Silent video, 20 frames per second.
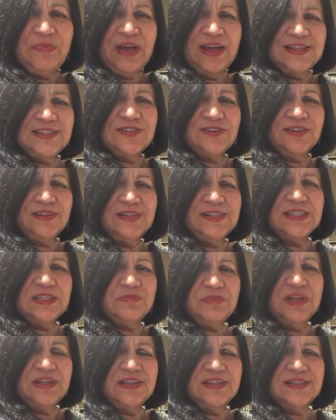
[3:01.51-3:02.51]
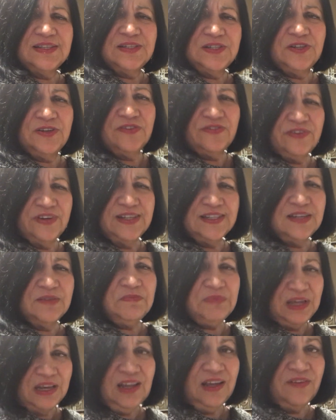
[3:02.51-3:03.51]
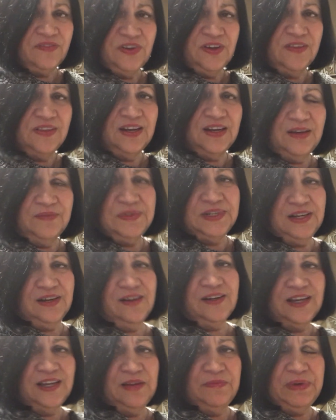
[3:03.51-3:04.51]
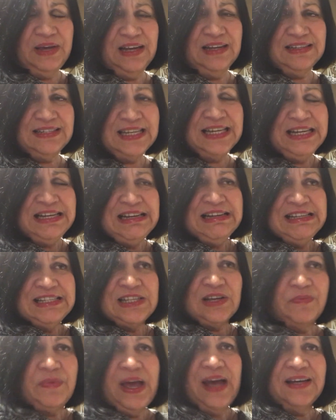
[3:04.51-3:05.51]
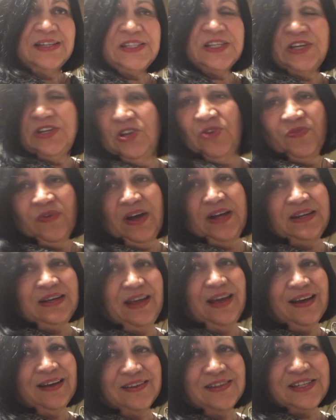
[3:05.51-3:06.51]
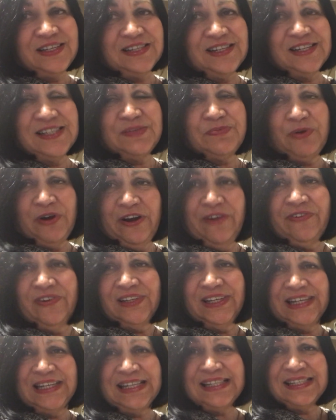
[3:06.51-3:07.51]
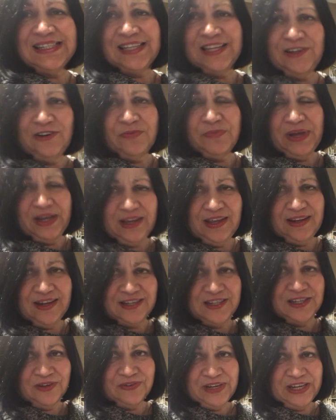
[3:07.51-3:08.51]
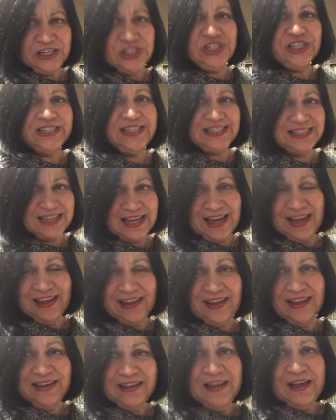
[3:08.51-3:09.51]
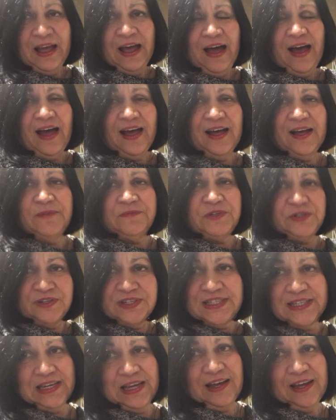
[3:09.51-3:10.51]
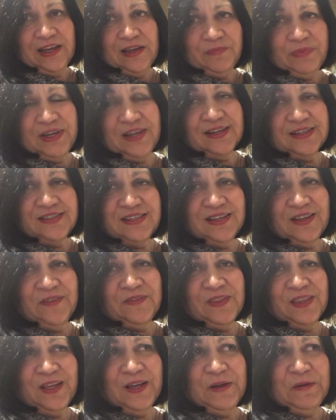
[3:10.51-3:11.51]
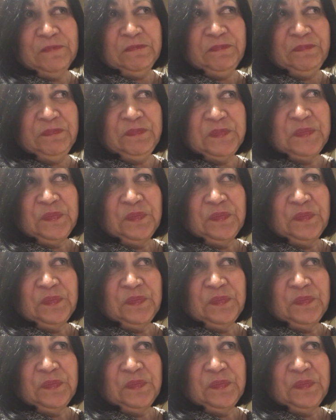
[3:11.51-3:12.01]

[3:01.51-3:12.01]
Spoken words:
Pastor Elizabeth is a dear friend to many of you that I'm talking about. So I'm asking you right now to just prayerfully consider making a donation today. Do it today, because the